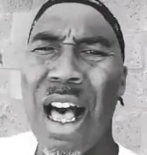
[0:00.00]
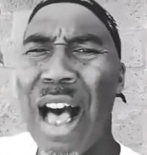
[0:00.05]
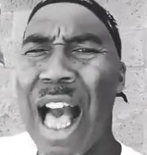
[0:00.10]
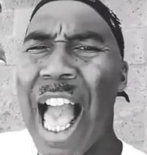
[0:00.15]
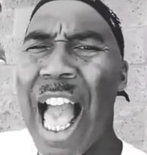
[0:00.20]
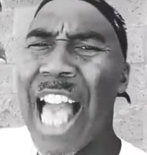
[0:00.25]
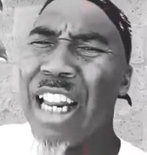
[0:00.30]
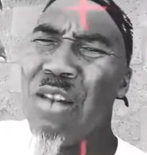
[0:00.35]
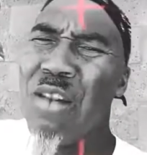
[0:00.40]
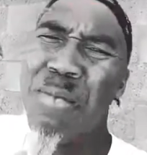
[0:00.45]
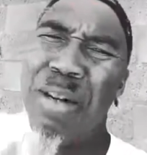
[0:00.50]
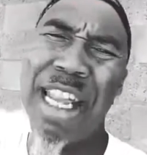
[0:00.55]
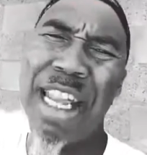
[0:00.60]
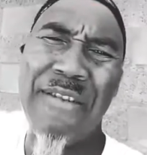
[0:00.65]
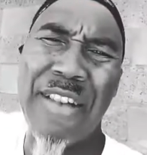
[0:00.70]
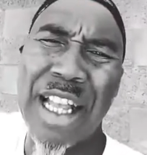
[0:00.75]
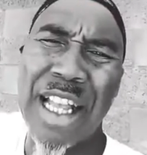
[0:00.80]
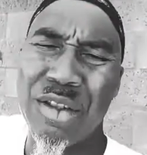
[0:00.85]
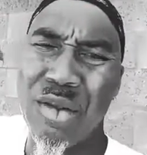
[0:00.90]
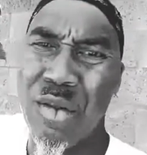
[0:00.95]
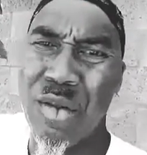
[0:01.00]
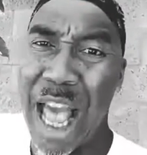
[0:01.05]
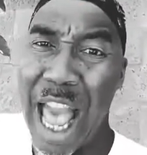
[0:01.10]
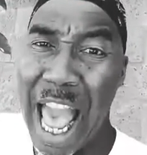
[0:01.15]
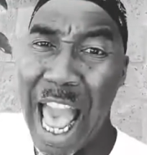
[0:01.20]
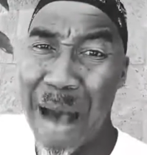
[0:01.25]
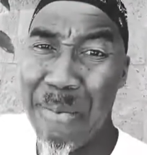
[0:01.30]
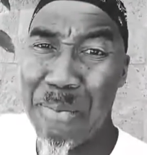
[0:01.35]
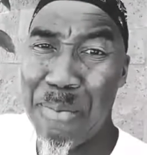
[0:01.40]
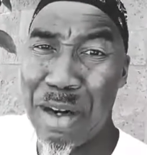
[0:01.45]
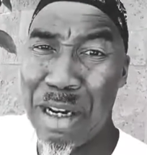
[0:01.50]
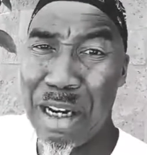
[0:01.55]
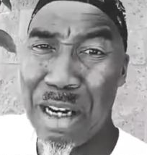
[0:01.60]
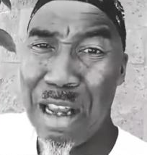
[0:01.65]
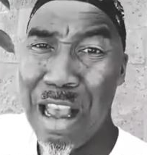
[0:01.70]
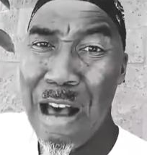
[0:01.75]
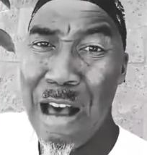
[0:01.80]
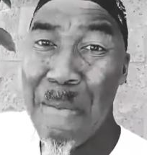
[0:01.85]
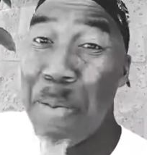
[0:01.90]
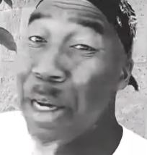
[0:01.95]
uh, I don't believe that's going to happen.
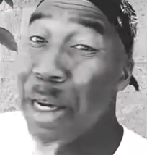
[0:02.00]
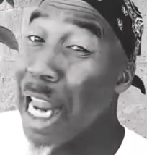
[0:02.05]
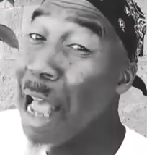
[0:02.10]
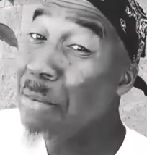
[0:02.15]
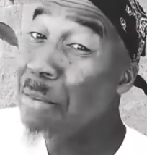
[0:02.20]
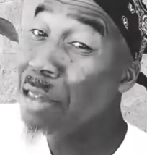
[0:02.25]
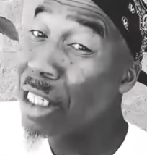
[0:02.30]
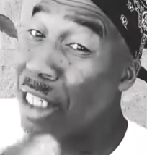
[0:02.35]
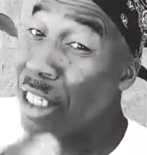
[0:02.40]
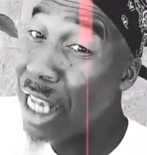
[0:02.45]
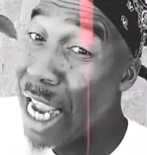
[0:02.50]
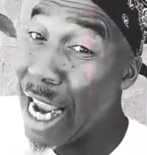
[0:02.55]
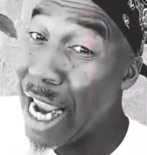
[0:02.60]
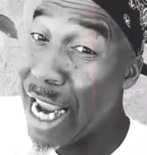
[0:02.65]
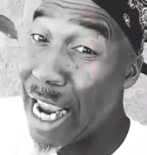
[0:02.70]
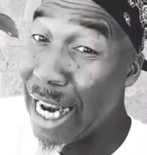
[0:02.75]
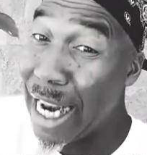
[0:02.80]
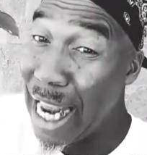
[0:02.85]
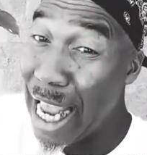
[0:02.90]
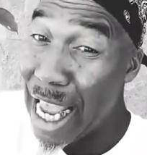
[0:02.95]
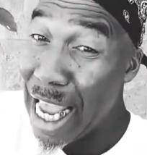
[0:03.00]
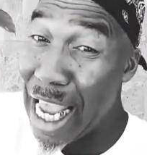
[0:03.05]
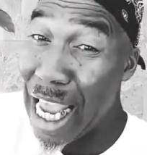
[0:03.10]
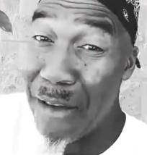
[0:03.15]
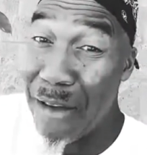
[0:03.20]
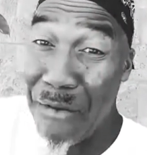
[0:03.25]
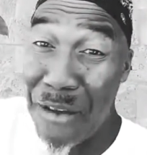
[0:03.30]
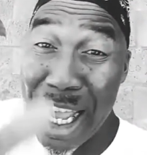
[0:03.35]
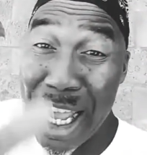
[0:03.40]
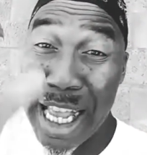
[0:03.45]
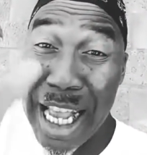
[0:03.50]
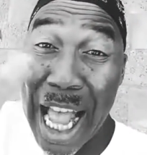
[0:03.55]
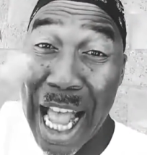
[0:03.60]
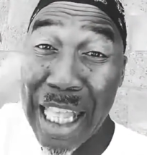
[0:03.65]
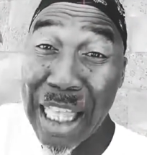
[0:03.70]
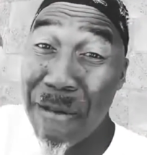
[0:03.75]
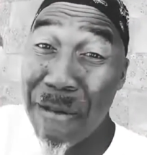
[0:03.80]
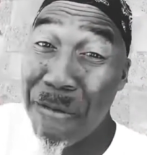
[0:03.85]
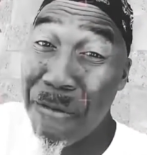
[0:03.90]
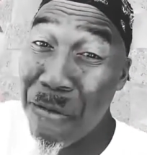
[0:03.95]
But I'm saying if he
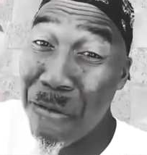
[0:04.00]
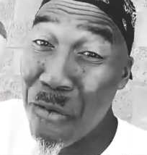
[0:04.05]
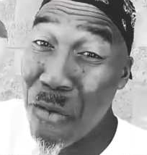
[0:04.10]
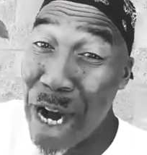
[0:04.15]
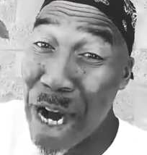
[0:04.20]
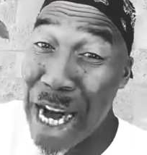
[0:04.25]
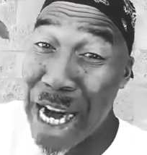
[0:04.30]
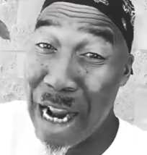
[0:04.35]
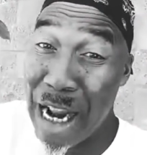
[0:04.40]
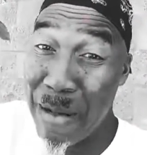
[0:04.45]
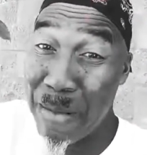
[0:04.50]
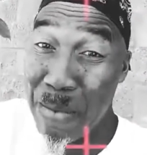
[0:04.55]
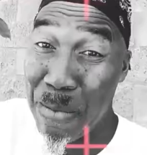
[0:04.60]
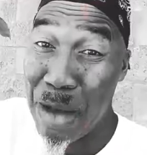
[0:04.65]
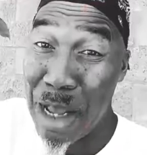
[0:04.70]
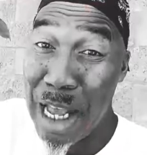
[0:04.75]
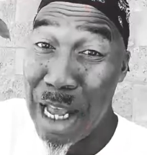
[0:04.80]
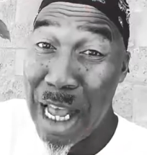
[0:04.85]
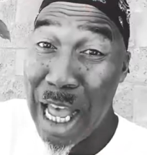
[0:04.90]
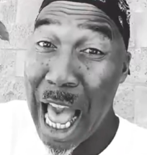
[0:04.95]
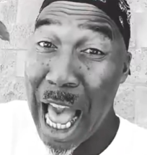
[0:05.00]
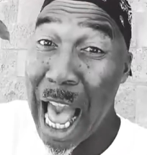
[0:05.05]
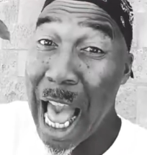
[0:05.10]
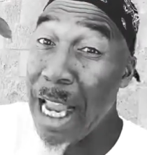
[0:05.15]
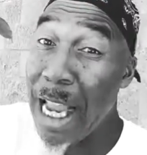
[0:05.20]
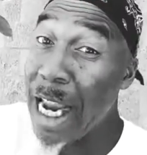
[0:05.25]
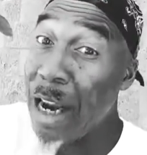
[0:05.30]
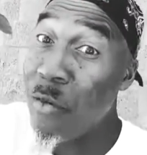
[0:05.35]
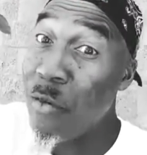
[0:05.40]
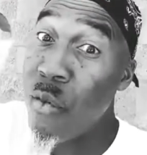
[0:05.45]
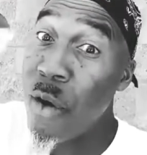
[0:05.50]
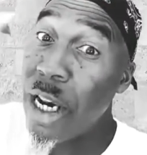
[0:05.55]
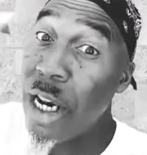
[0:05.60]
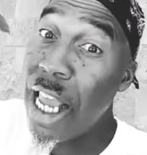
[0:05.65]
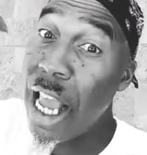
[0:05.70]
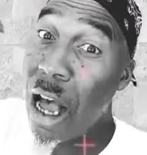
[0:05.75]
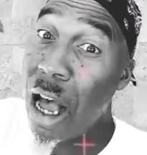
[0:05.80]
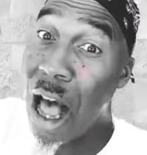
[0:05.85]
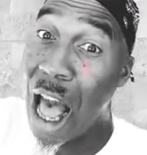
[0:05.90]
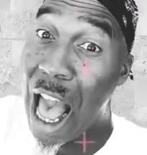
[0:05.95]
got the freedom, I, and
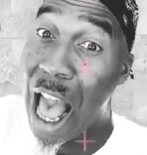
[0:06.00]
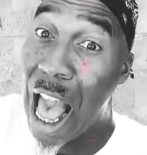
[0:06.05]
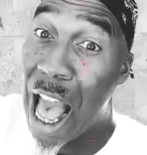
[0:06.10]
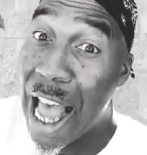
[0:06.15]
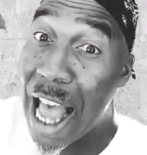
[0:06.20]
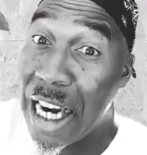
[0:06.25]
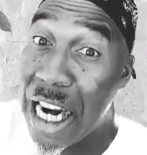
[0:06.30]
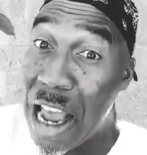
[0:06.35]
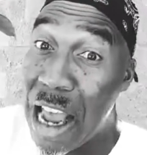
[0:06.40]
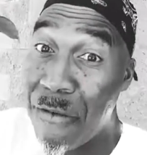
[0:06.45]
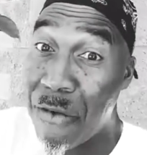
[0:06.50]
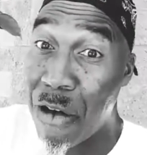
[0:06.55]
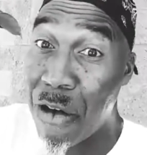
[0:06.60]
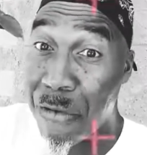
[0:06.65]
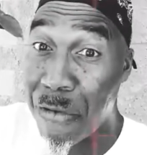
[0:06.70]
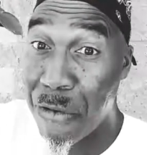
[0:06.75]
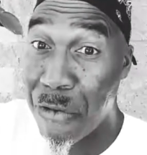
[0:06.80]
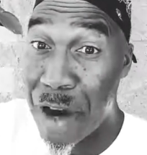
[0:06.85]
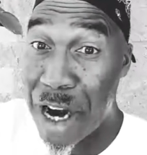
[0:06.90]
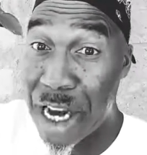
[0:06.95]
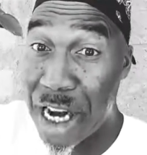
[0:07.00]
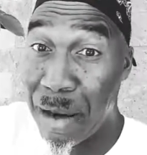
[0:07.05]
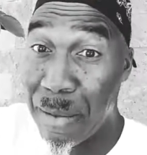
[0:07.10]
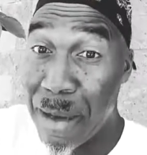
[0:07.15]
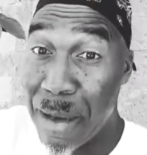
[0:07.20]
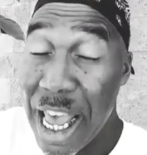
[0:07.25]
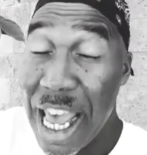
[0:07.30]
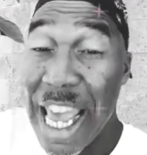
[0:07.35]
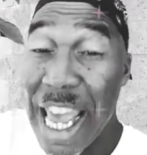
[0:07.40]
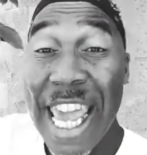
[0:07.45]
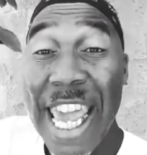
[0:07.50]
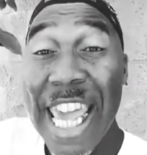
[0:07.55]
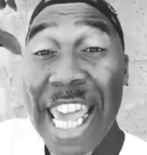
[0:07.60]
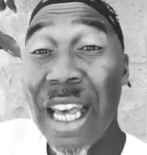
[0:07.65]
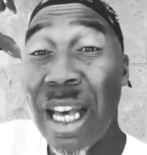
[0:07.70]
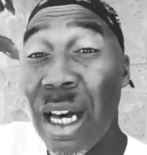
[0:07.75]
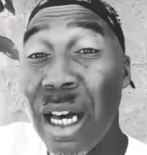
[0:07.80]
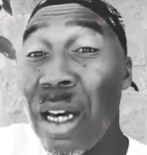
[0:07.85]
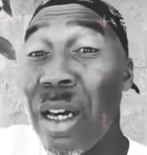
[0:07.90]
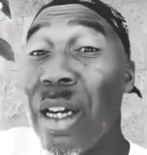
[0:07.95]
really a high level of freedom,
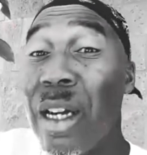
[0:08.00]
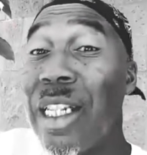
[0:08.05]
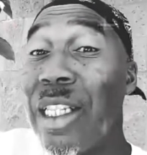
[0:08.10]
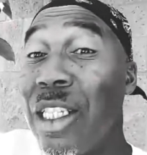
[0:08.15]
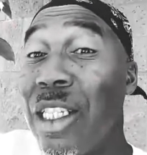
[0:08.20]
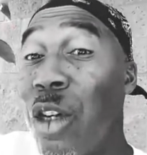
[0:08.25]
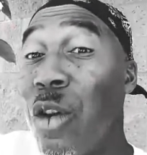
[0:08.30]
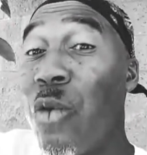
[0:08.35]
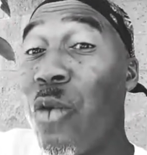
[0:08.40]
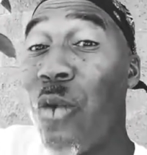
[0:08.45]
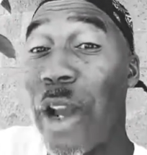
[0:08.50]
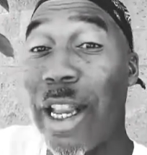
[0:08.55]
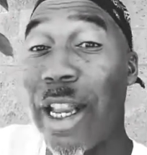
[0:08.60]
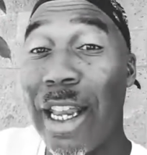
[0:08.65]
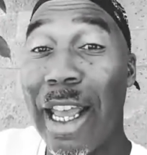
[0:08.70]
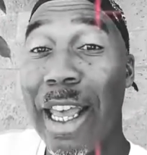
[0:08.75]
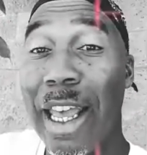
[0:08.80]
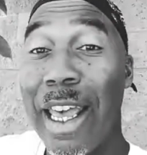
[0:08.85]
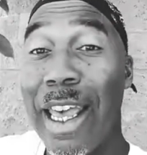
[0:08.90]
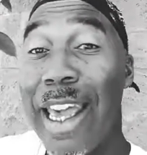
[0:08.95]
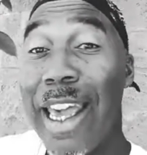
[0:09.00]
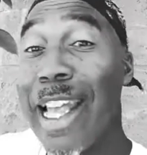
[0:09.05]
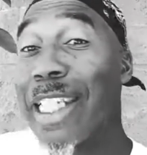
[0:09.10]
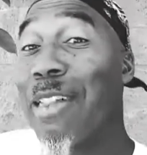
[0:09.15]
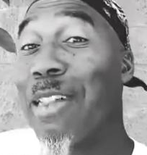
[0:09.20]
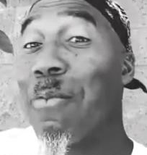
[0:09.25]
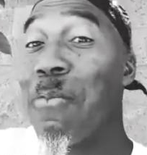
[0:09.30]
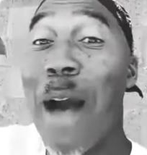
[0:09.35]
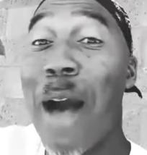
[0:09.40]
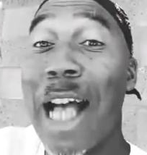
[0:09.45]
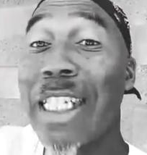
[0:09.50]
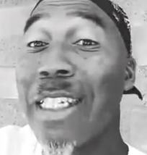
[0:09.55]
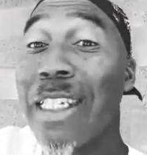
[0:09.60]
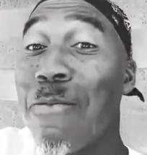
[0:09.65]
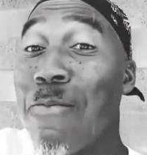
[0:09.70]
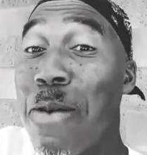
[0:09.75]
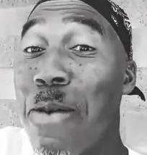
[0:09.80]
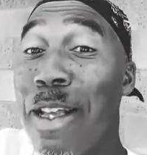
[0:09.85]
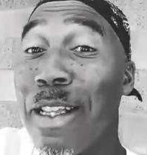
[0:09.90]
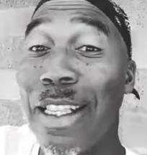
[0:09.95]
he could do it. It's a
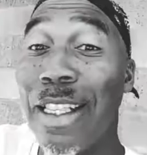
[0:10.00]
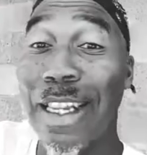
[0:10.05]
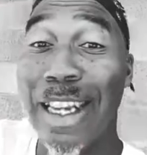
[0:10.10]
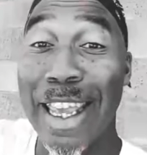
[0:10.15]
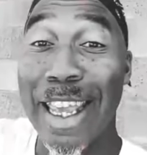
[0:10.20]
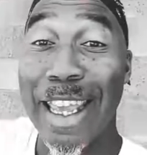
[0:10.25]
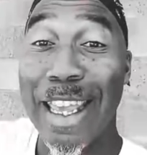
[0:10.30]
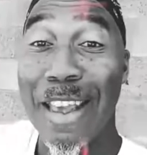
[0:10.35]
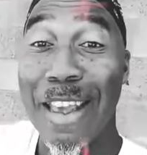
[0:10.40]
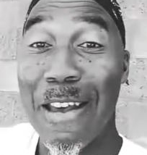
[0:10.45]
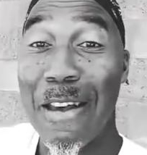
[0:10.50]
possibility.